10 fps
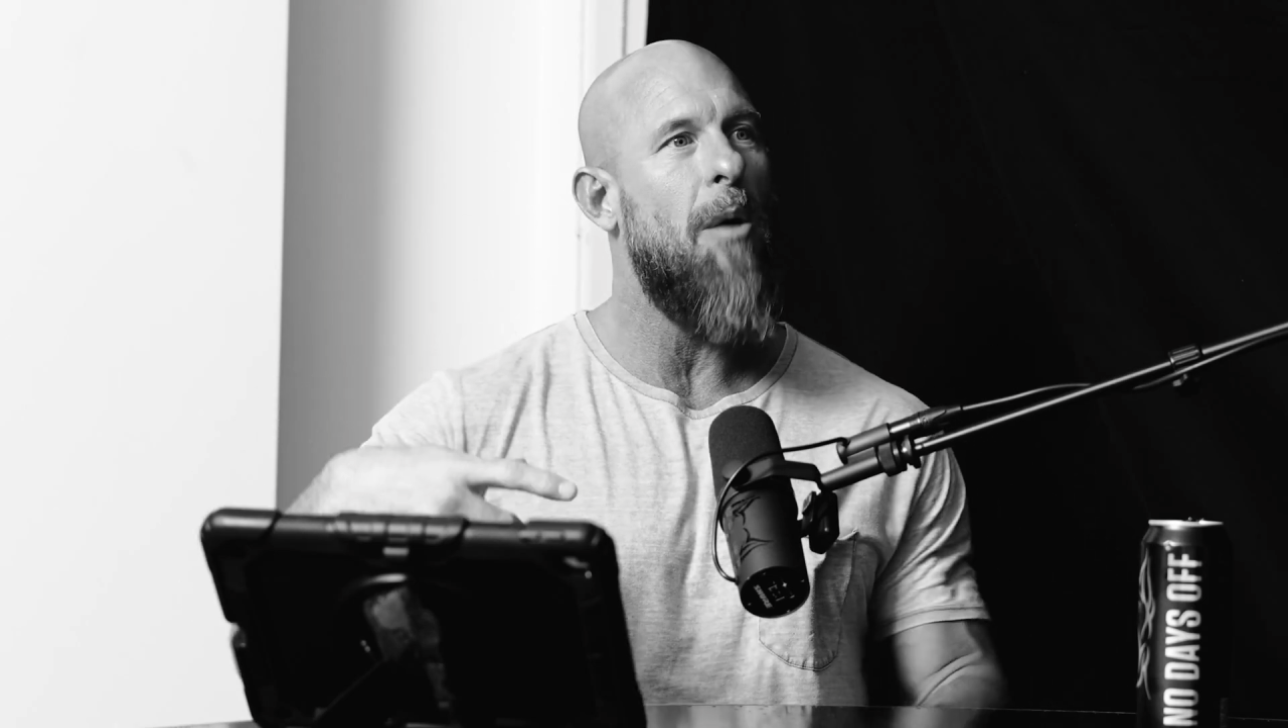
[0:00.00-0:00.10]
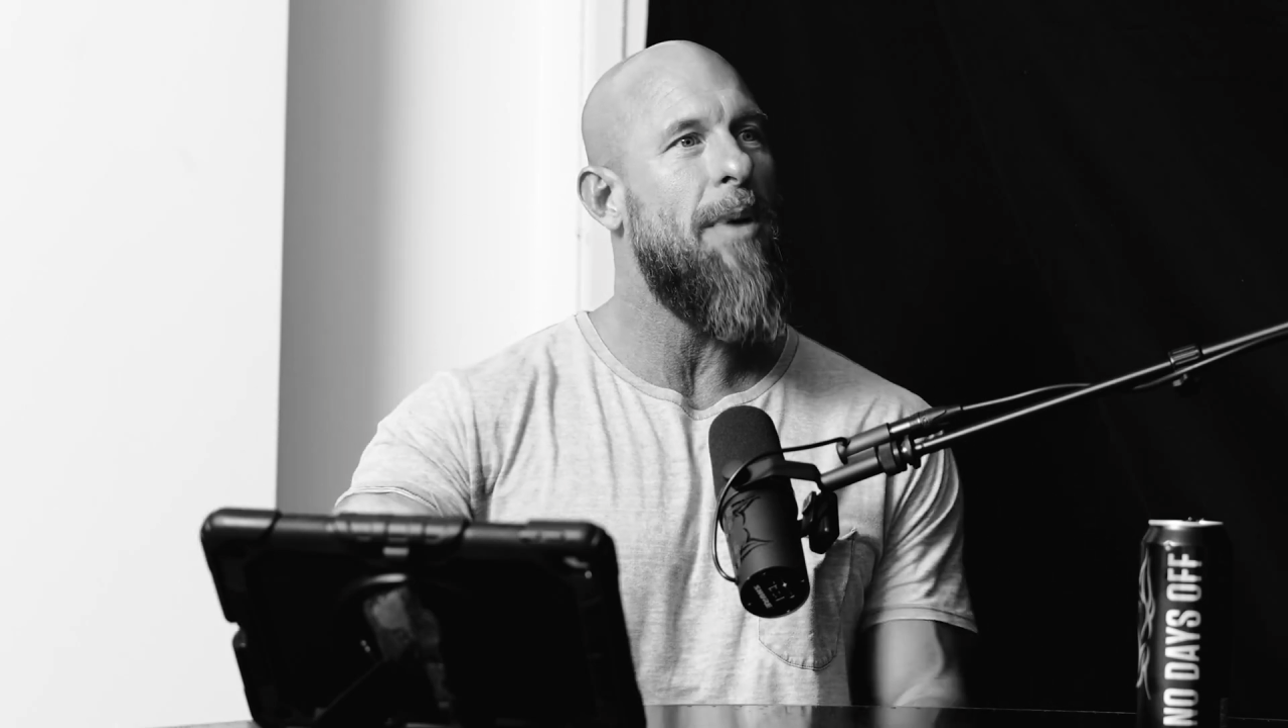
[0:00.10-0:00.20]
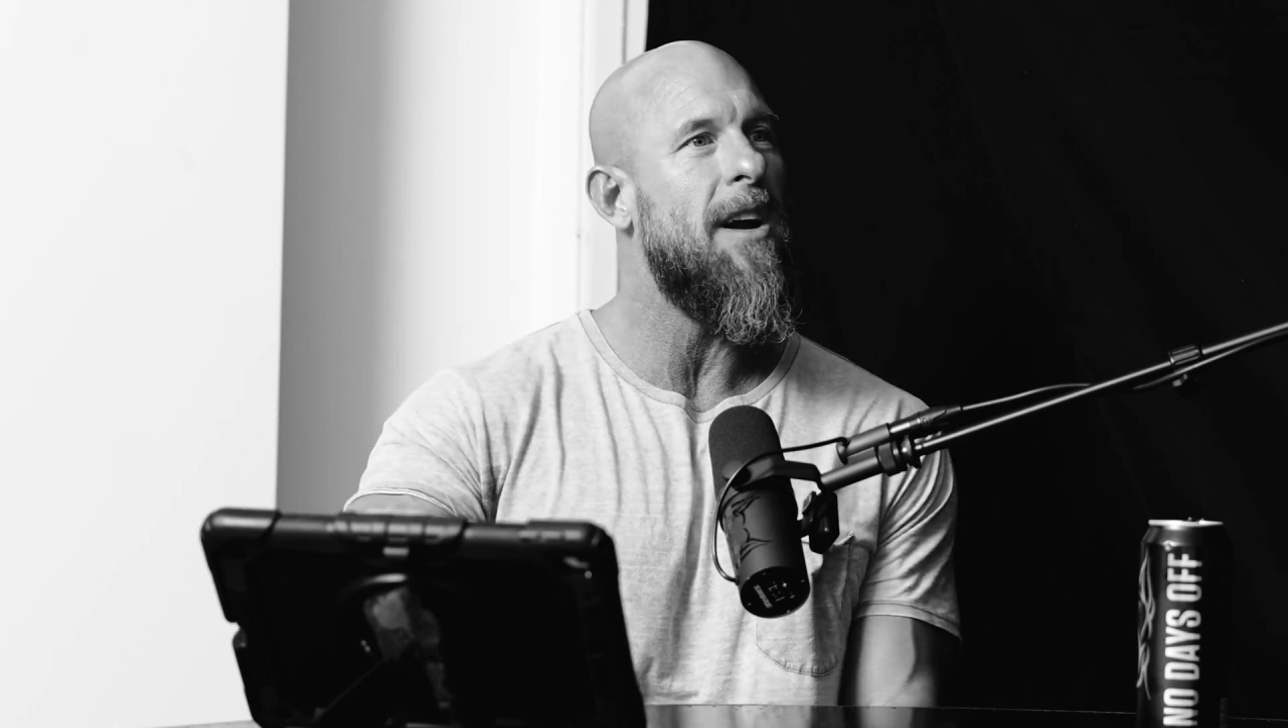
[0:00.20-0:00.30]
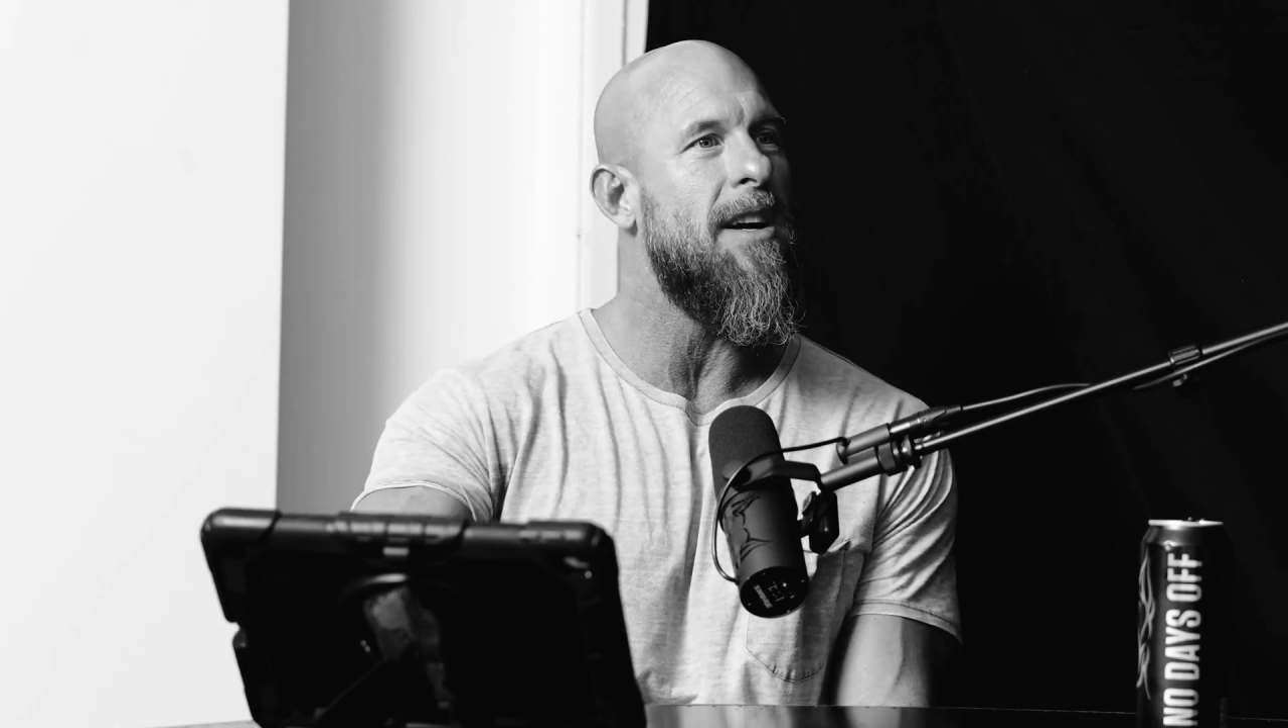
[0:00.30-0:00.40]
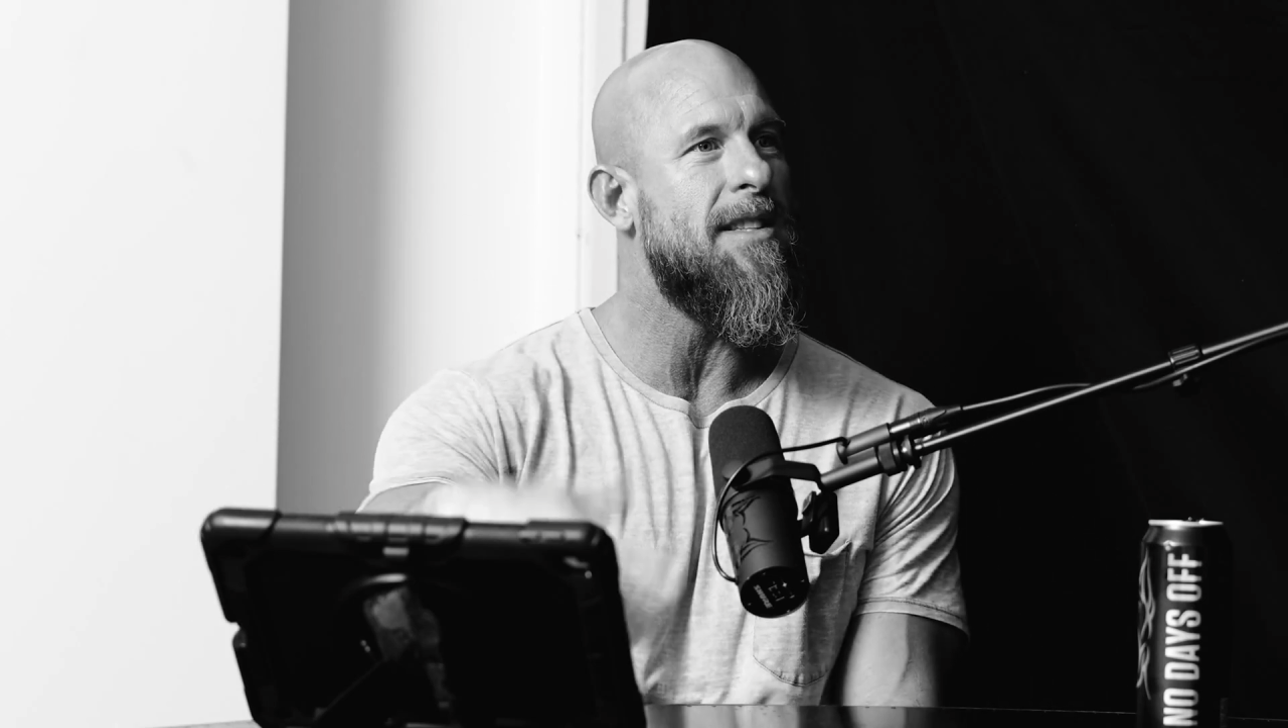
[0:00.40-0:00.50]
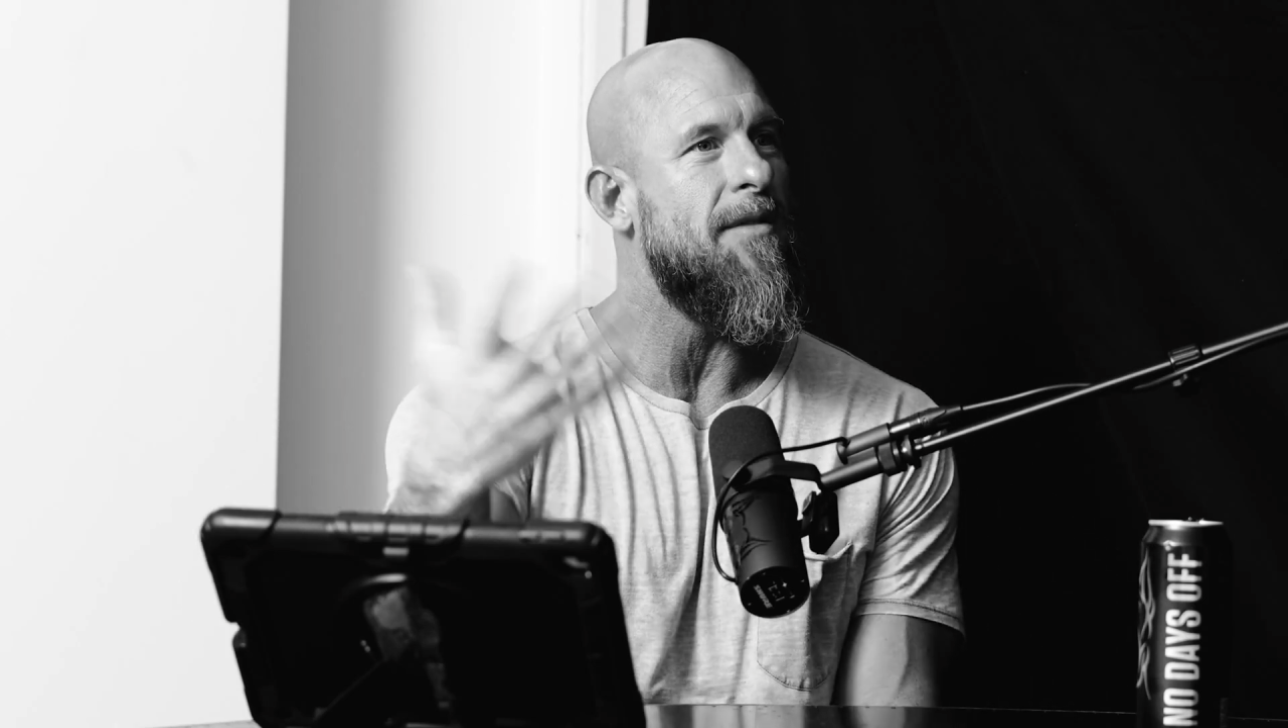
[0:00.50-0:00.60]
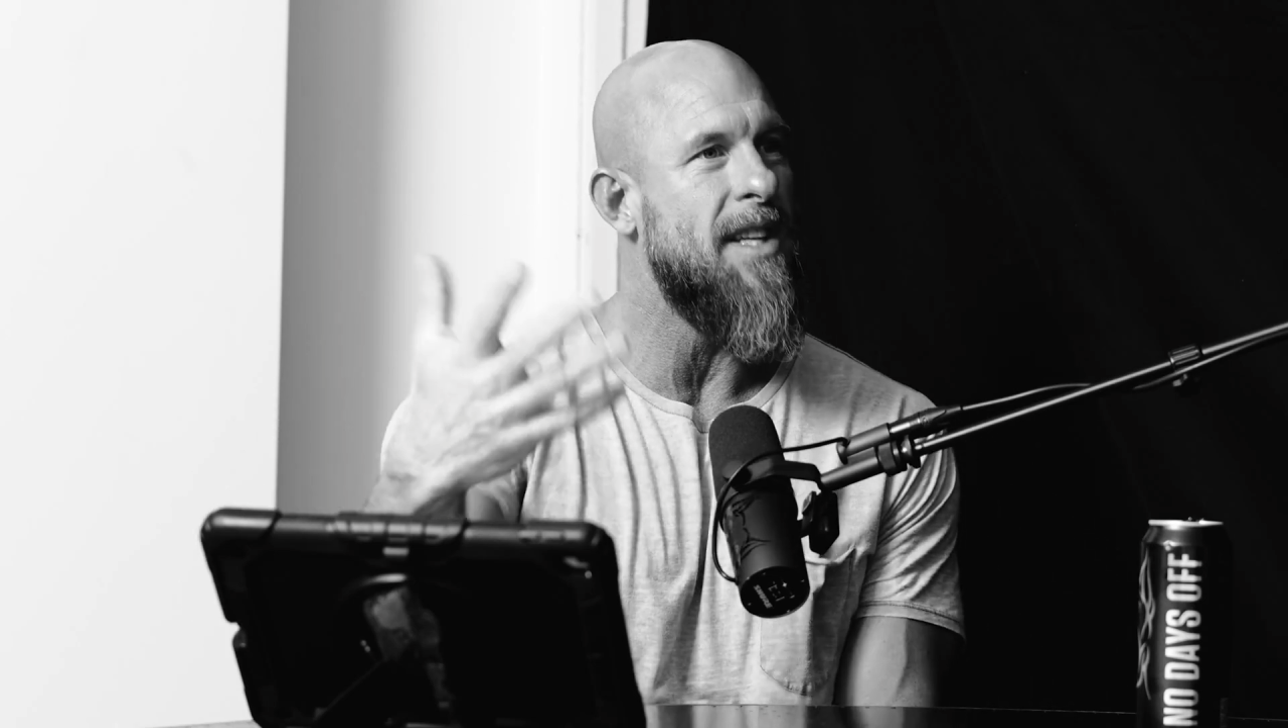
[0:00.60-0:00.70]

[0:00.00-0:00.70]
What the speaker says: appearance of